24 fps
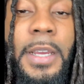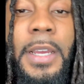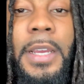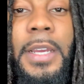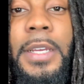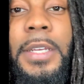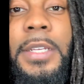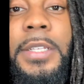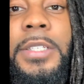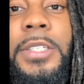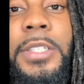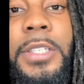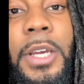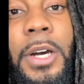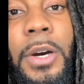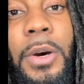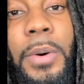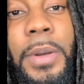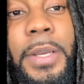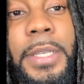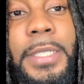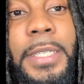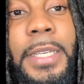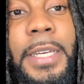So
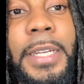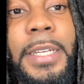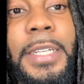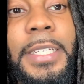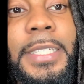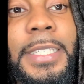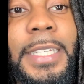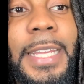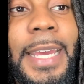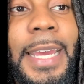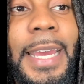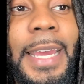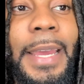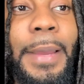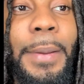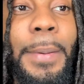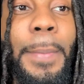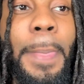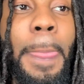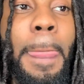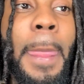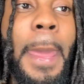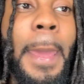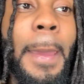it's going to
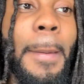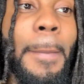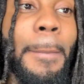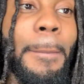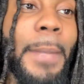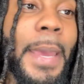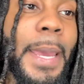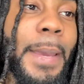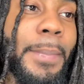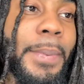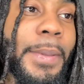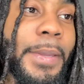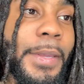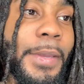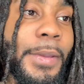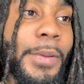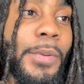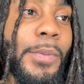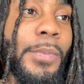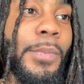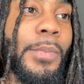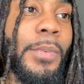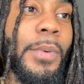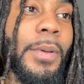save maybe